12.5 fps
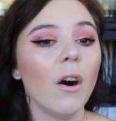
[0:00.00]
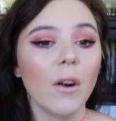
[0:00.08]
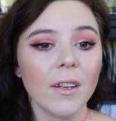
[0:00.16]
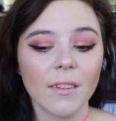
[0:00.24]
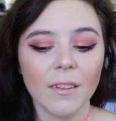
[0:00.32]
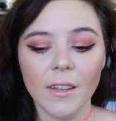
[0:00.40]

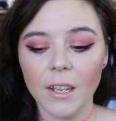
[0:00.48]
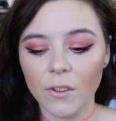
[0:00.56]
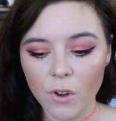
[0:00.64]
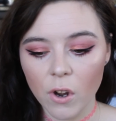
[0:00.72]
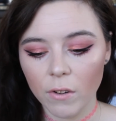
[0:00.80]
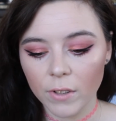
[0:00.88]
Honestly,
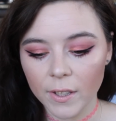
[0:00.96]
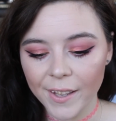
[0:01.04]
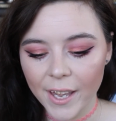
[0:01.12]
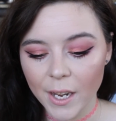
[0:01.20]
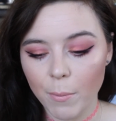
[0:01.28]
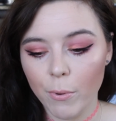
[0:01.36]
there's not
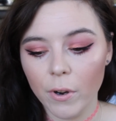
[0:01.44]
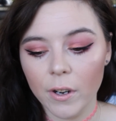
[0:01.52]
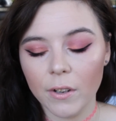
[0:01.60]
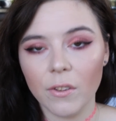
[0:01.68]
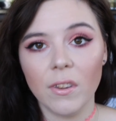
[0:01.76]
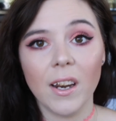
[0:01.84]
really any
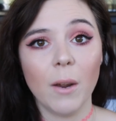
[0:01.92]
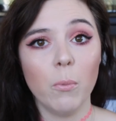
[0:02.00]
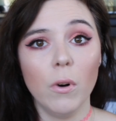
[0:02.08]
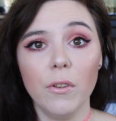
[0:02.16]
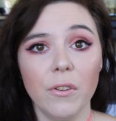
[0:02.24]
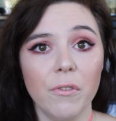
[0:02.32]
products that I
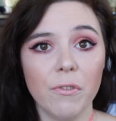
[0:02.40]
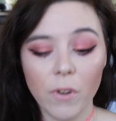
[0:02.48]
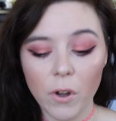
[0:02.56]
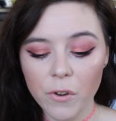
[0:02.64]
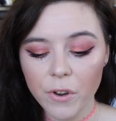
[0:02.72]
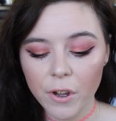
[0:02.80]
wasn't
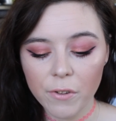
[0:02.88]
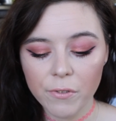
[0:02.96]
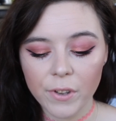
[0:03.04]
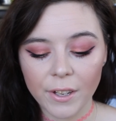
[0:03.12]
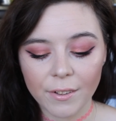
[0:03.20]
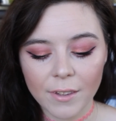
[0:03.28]
fond
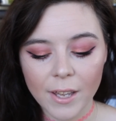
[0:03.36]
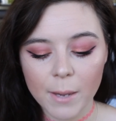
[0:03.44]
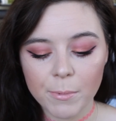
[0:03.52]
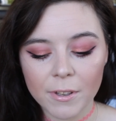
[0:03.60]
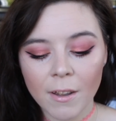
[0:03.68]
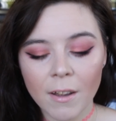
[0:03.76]
of,
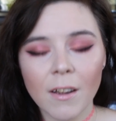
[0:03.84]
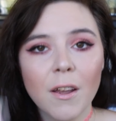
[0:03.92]
except